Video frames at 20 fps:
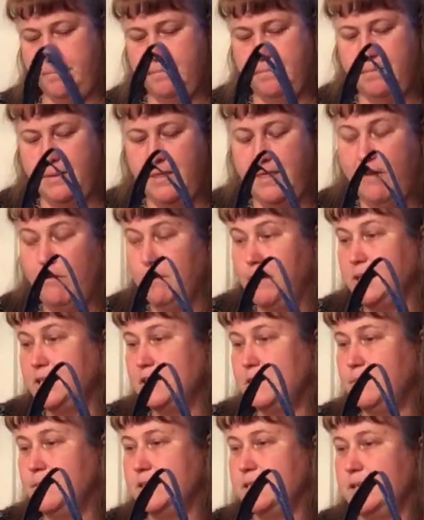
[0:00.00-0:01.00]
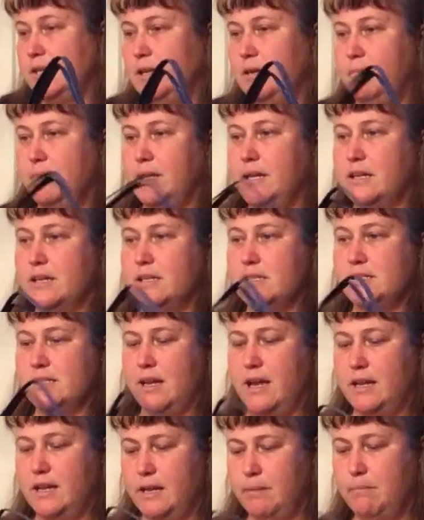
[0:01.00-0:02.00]
But that remains to be seen because
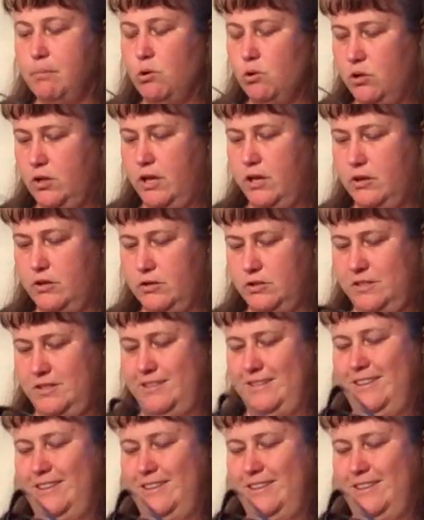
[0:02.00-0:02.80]
I need bolt cutters